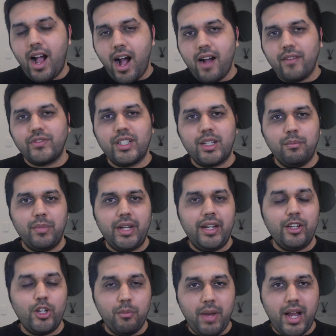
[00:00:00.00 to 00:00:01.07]
after completing
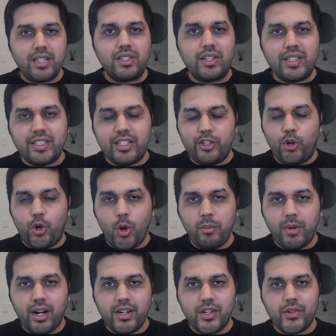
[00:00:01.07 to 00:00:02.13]
your bachelor's in your home
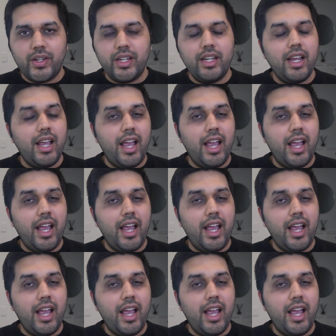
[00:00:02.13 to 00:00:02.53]
country